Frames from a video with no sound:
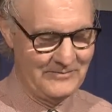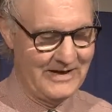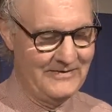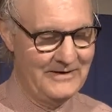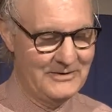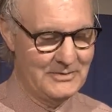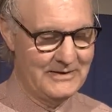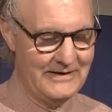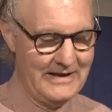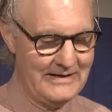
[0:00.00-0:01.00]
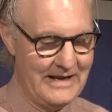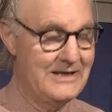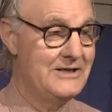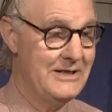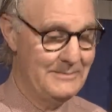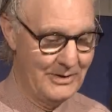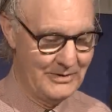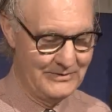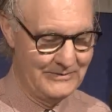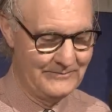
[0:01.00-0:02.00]
And they're doing that at
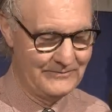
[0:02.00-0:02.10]
Yibo